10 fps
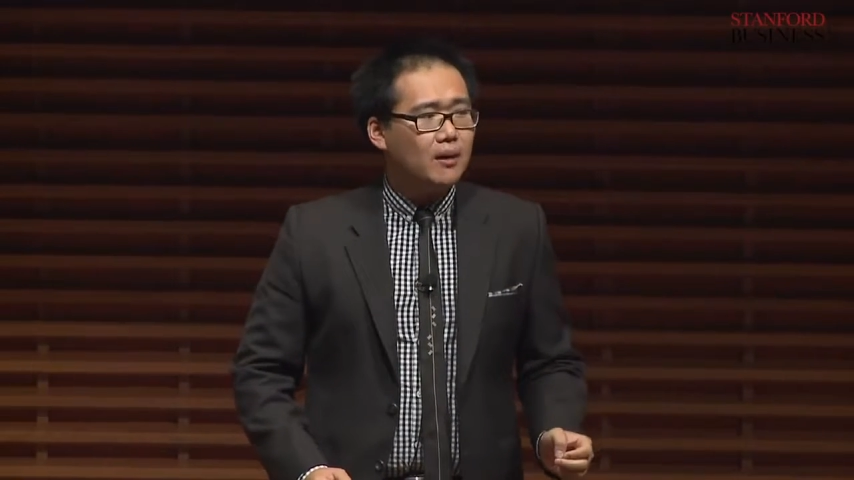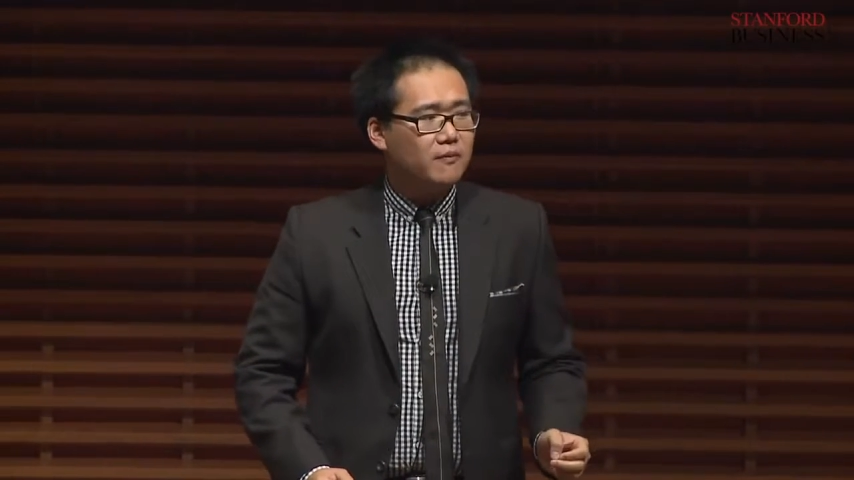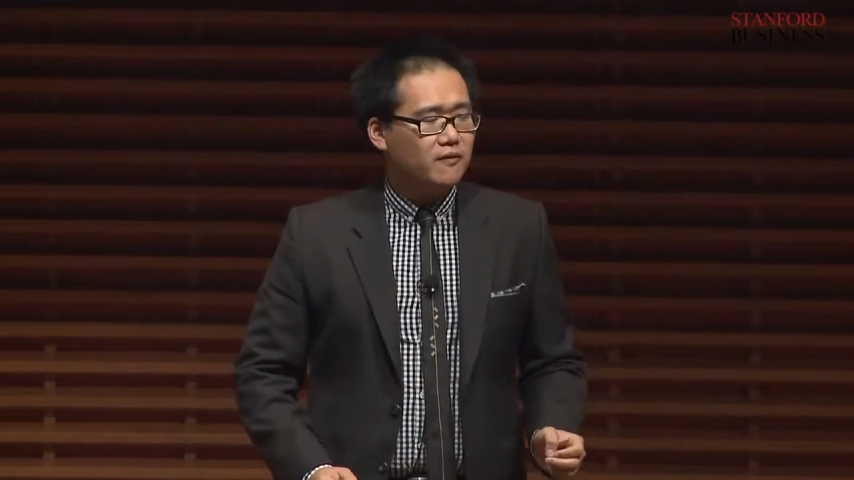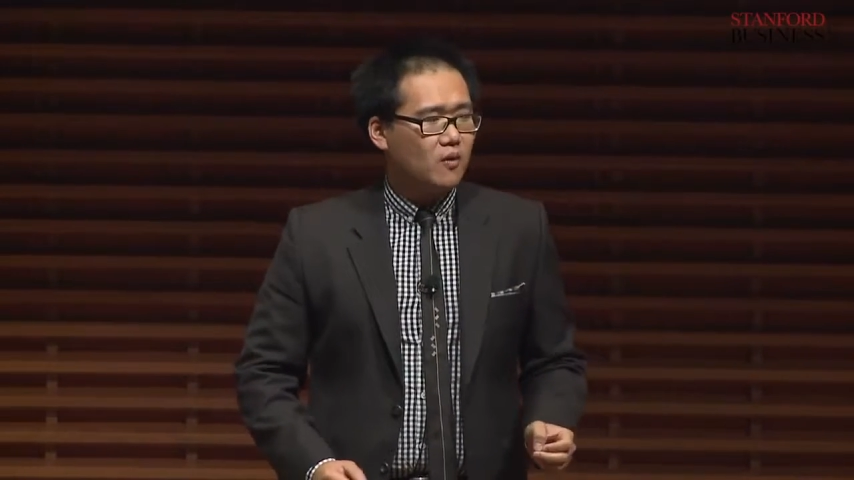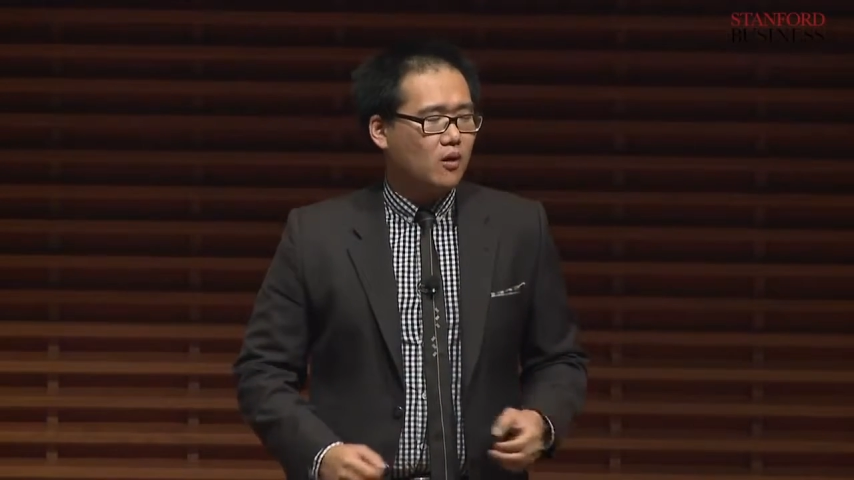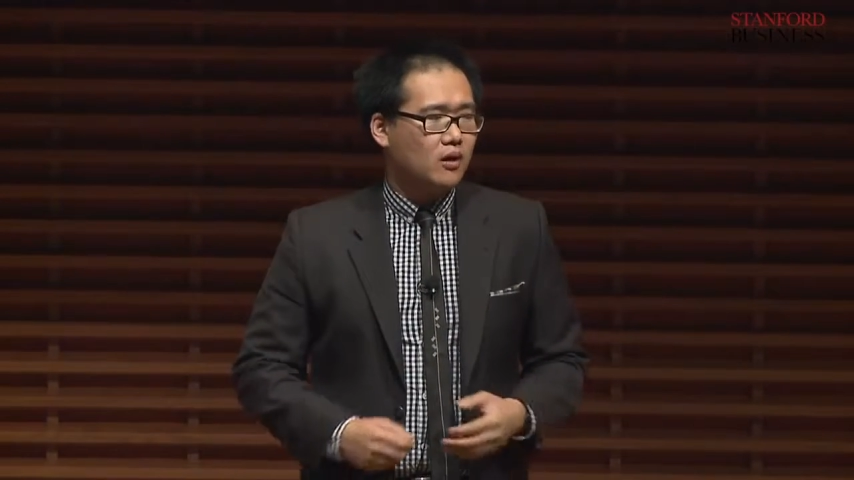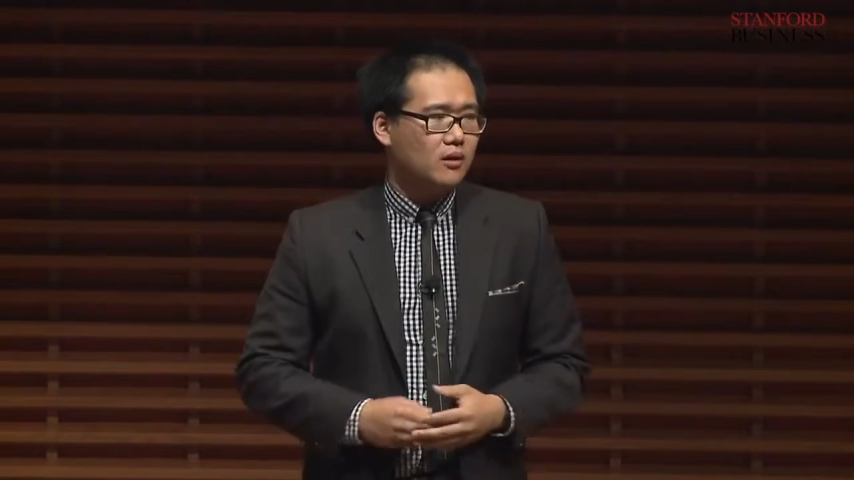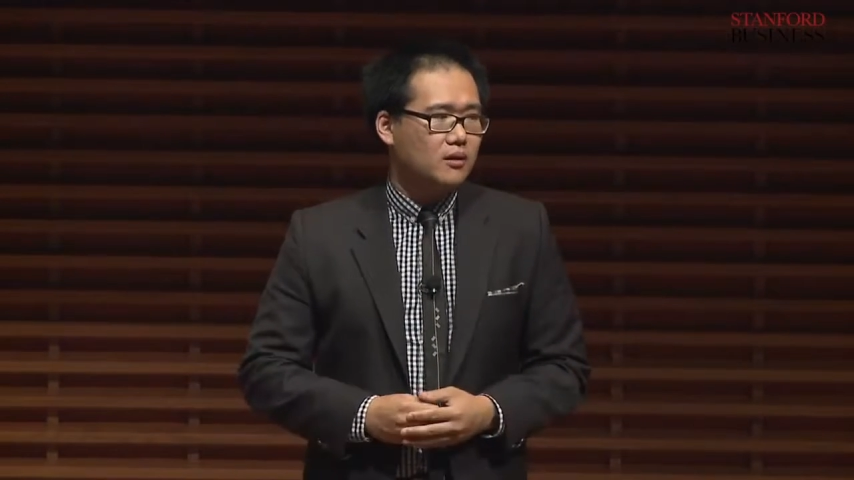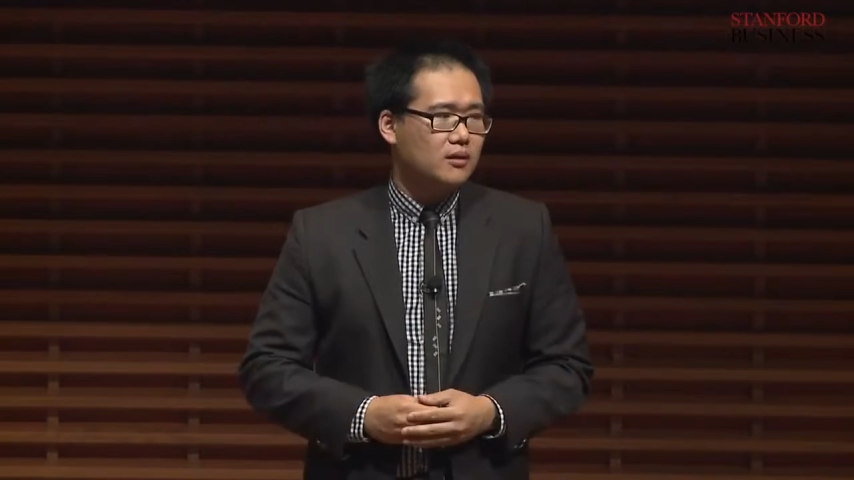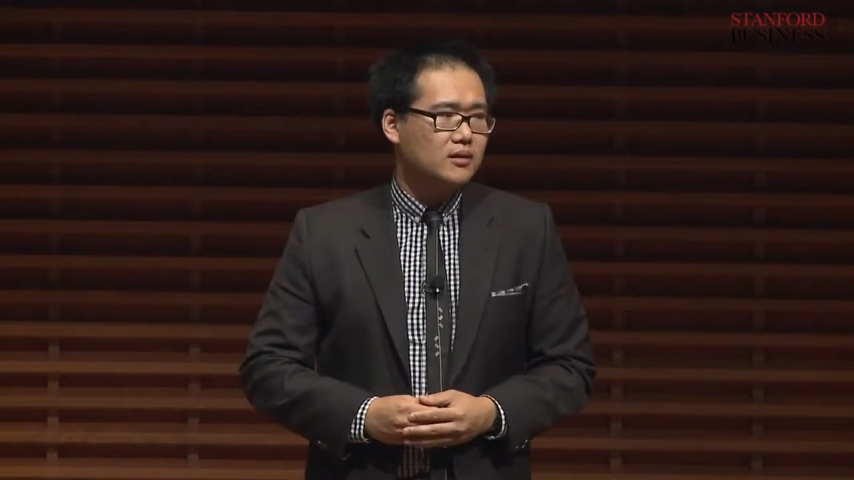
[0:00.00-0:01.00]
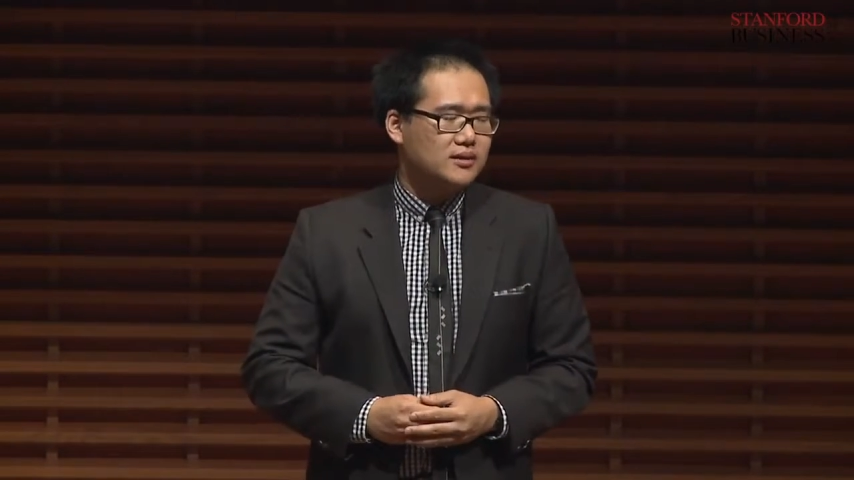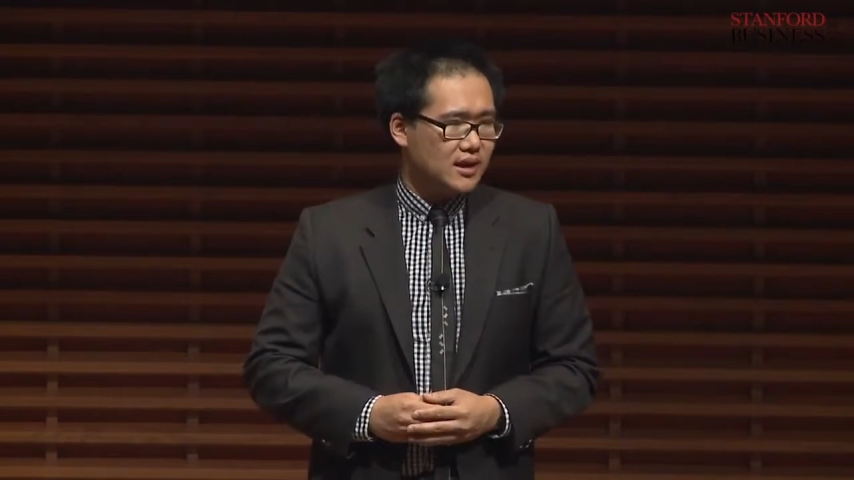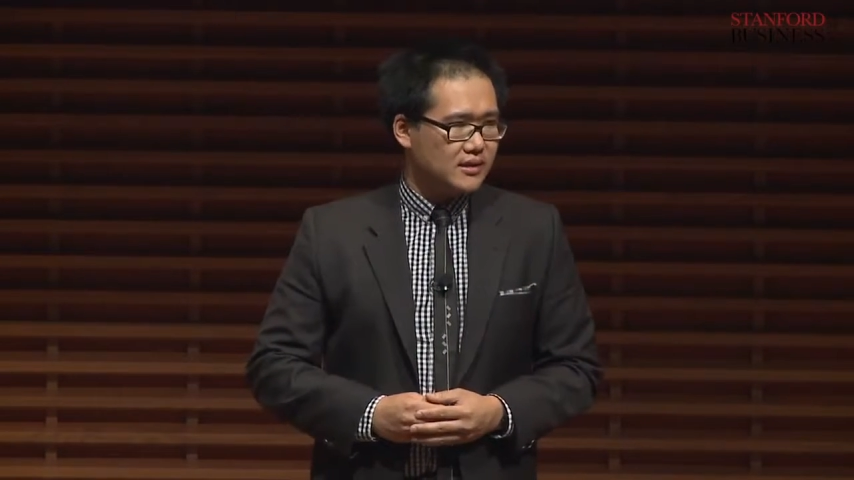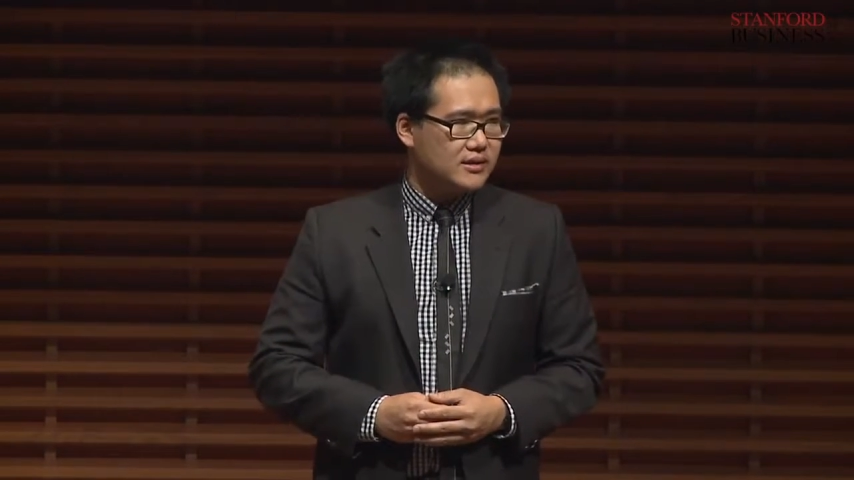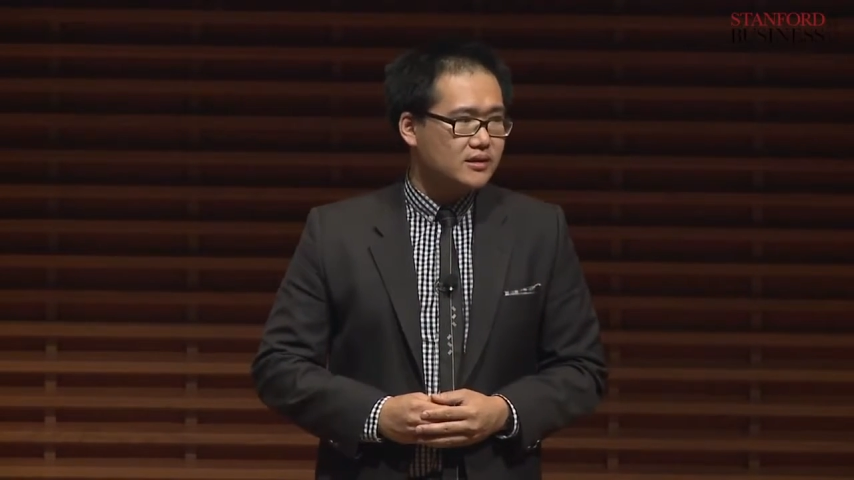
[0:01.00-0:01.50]
up for
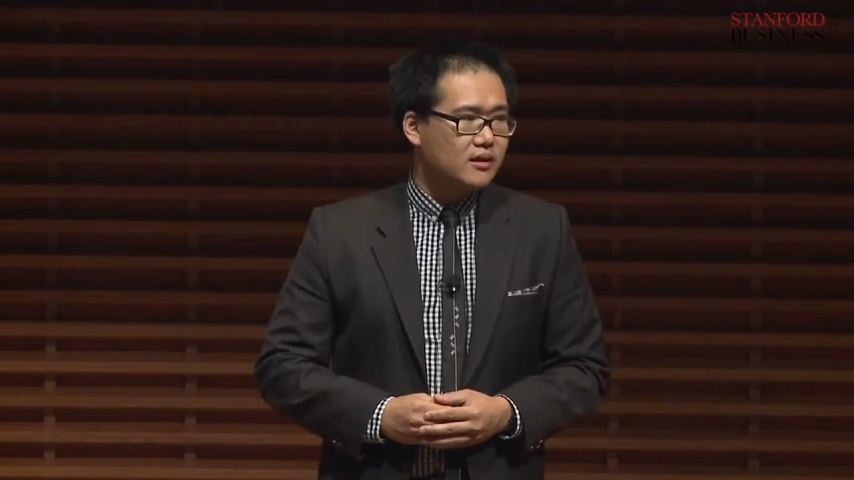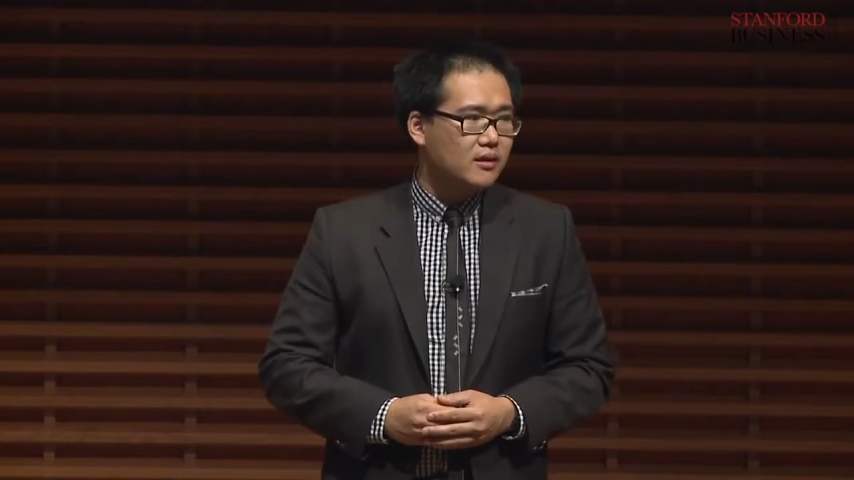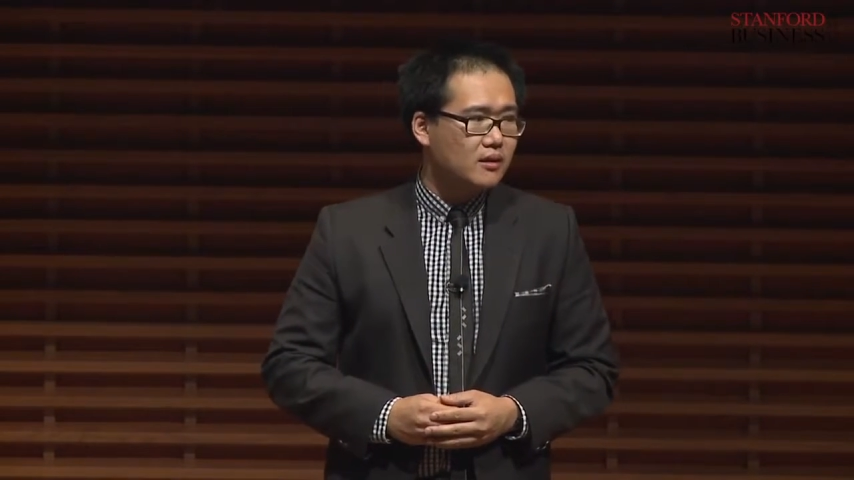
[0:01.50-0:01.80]
does.